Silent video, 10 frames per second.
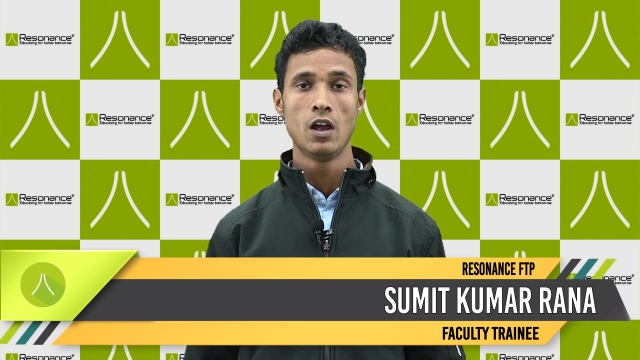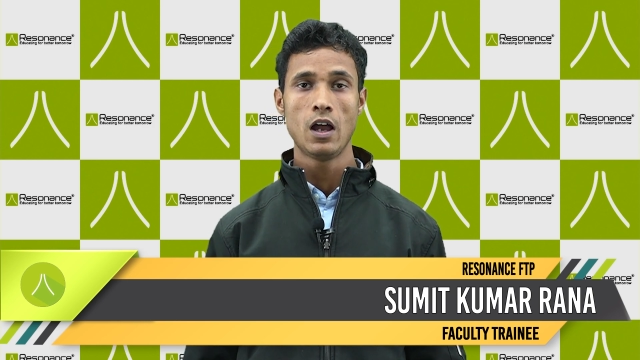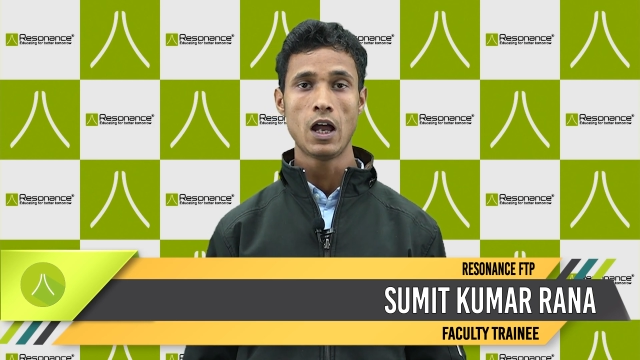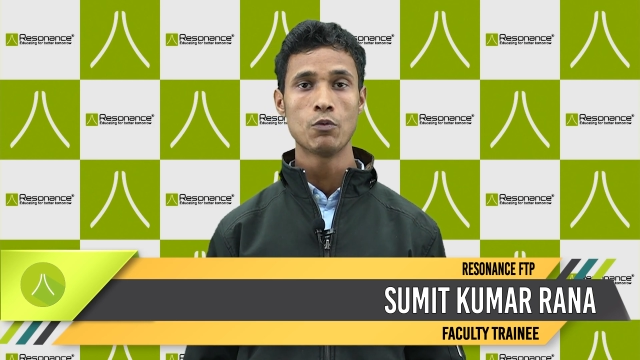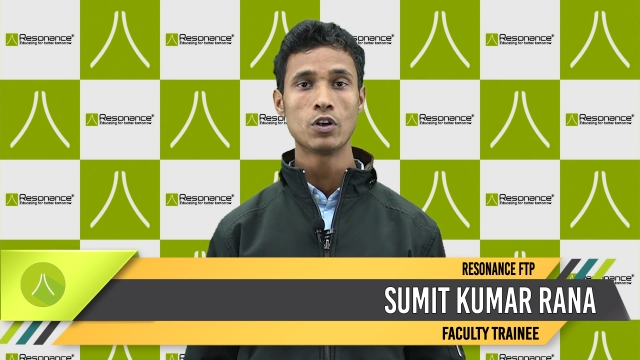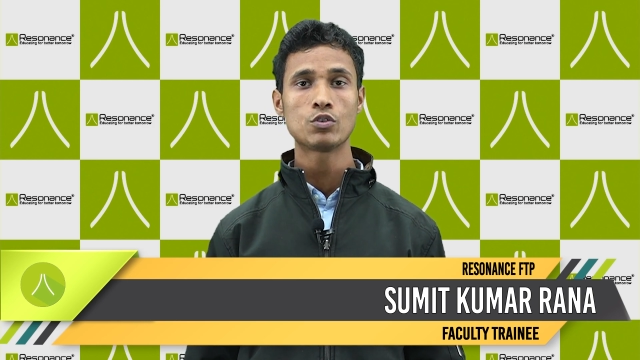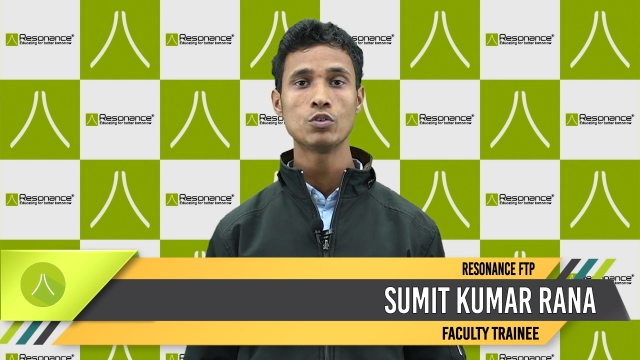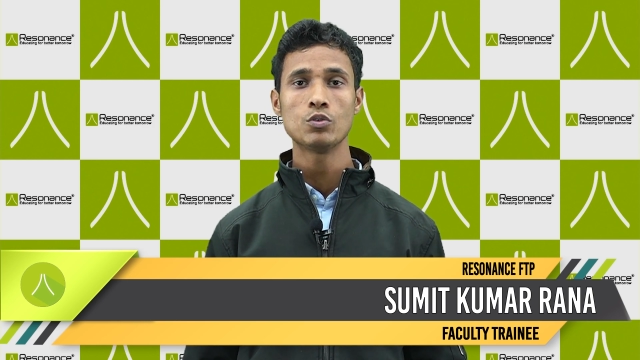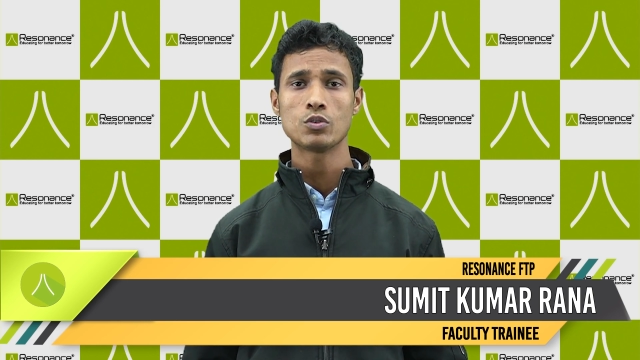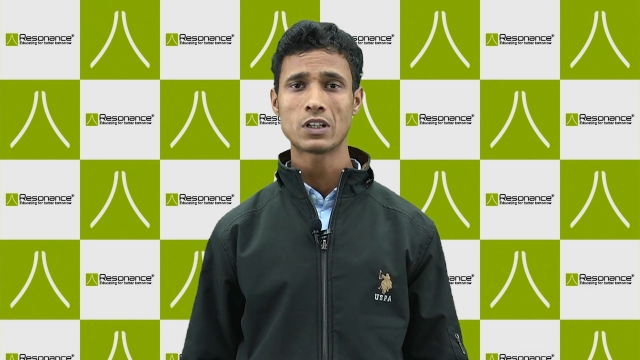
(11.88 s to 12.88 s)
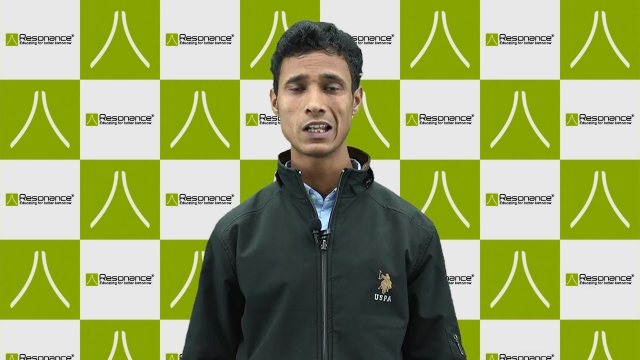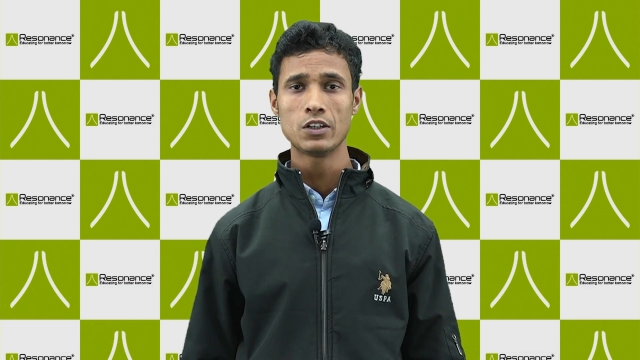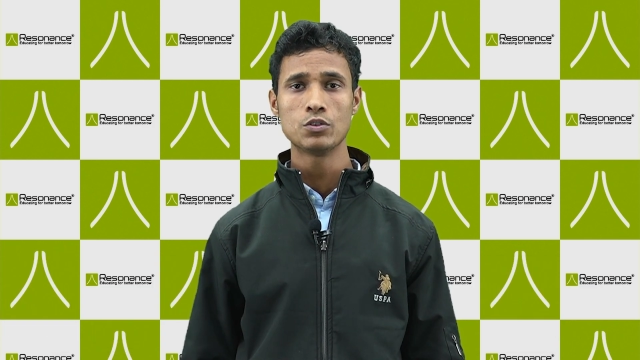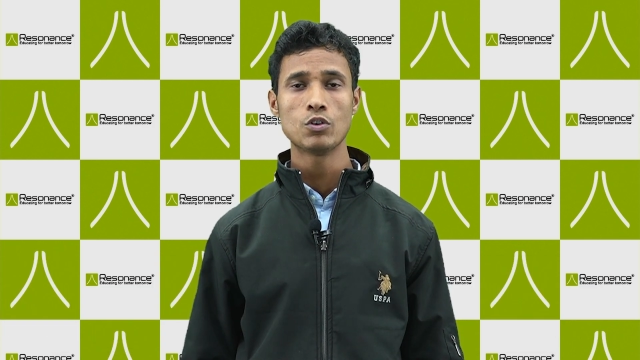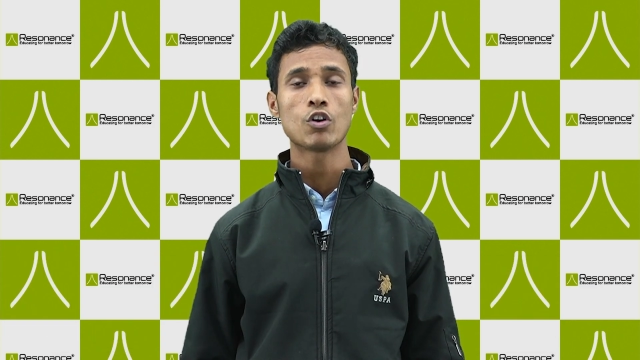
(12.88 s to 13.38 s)
I want to tell
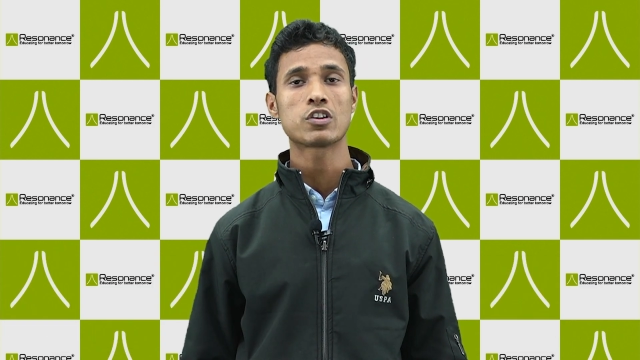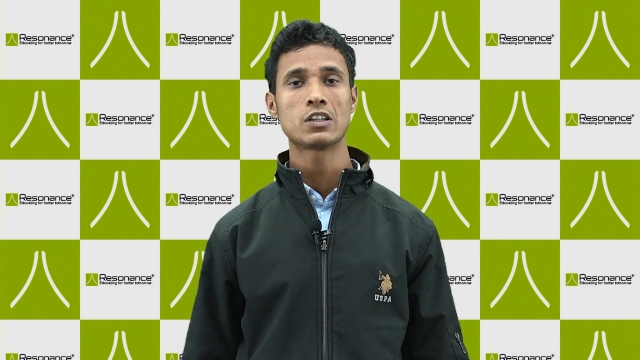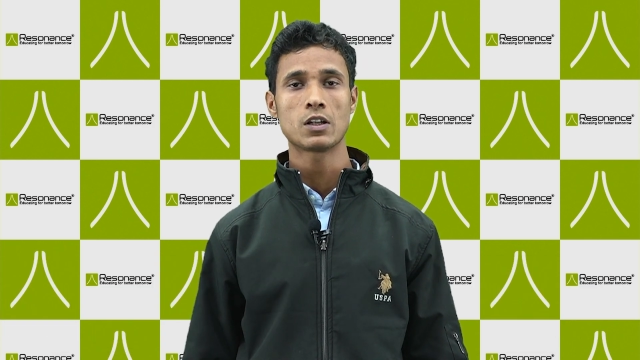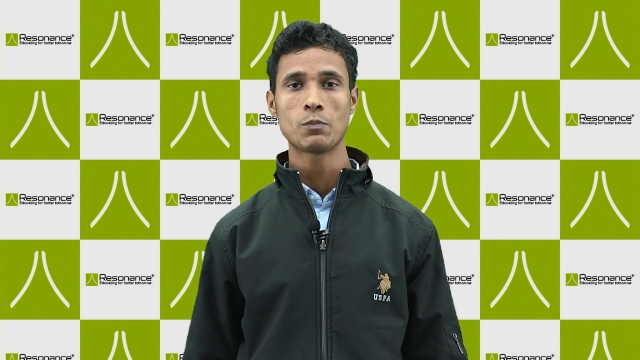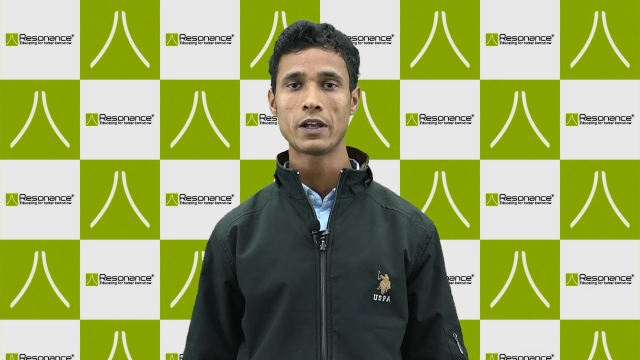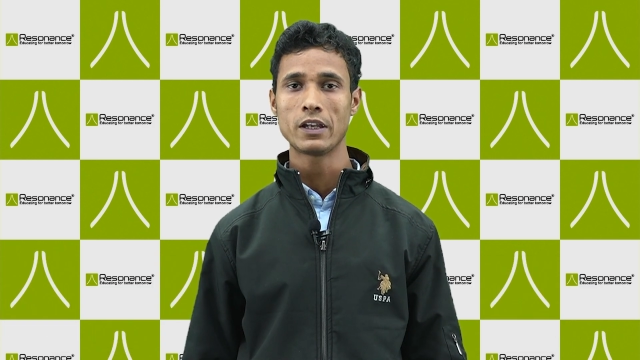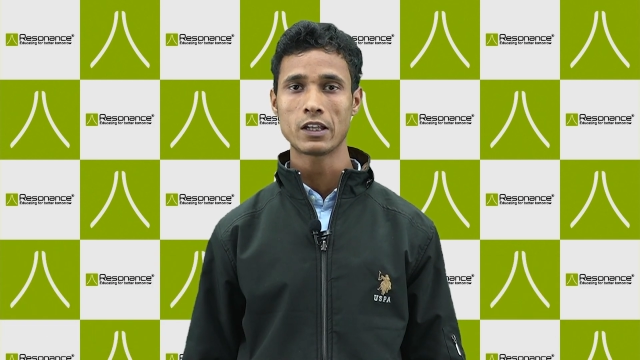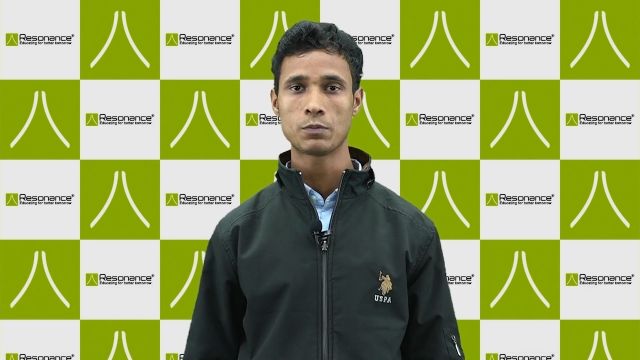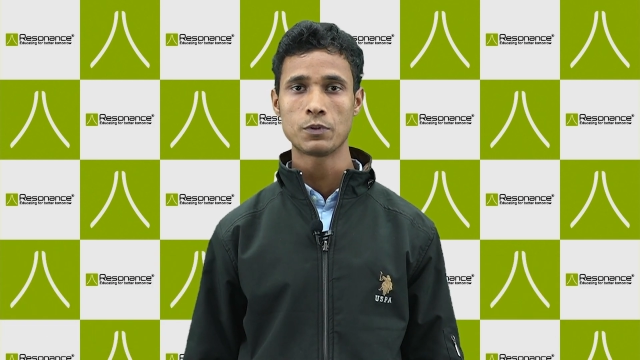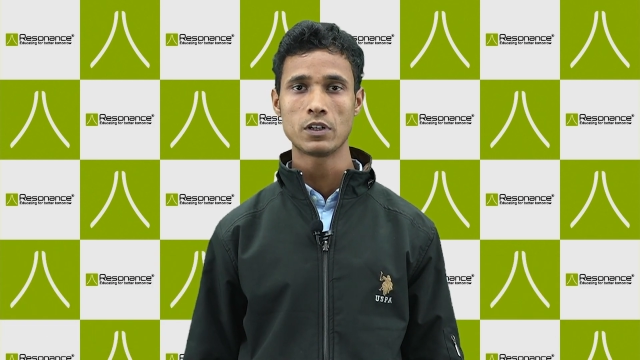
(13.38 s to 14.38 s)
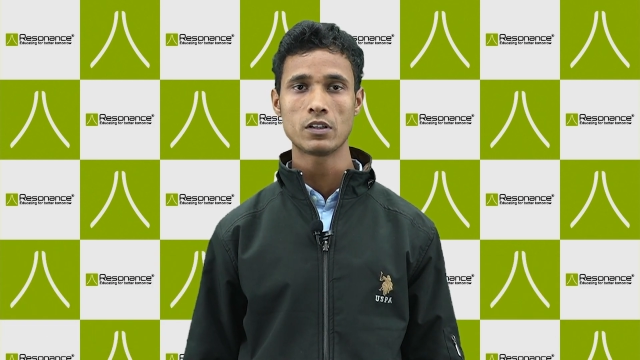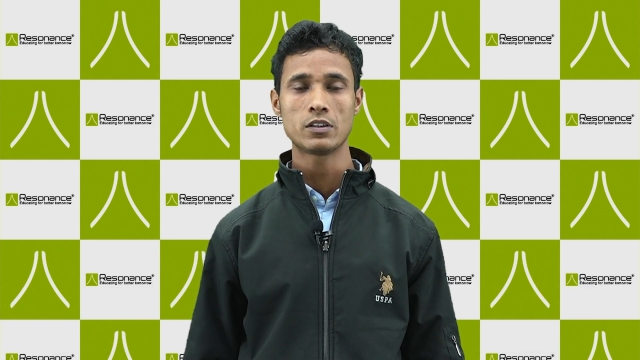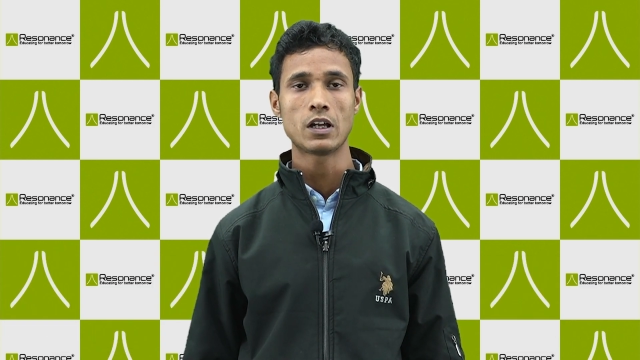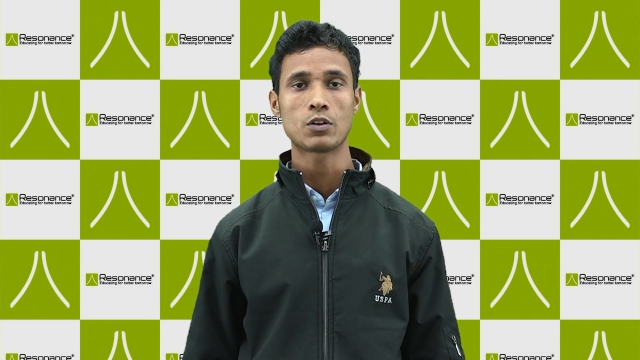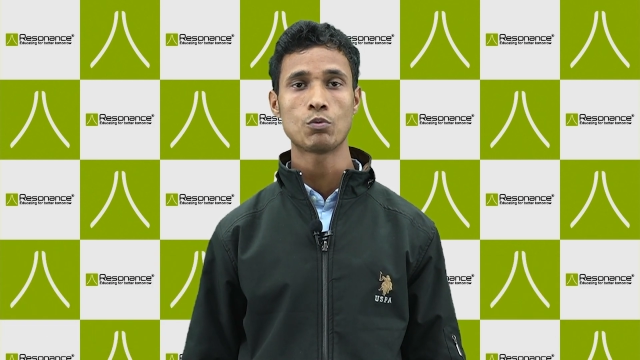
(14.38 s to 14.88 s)
you or share my experience
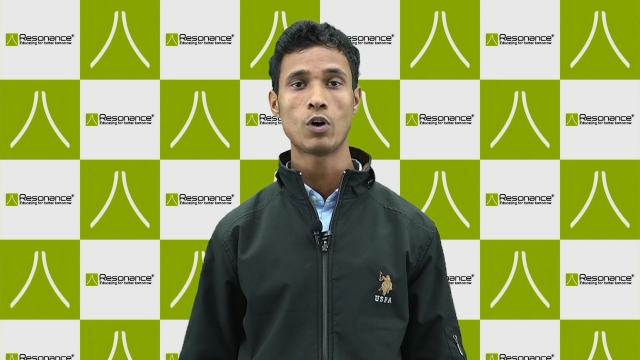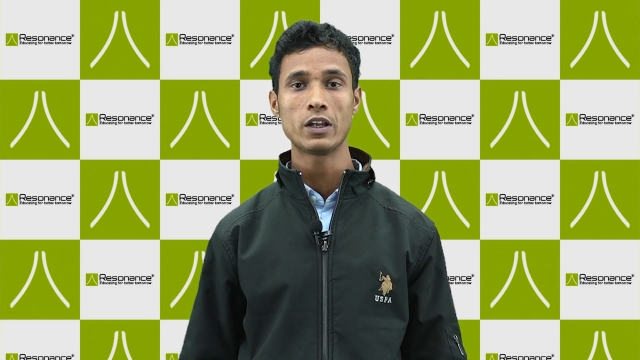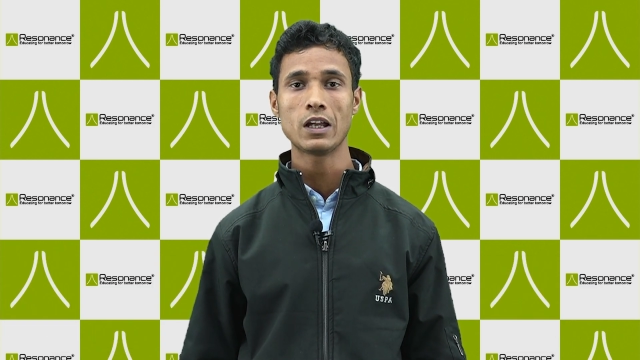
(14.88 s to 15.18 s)
that why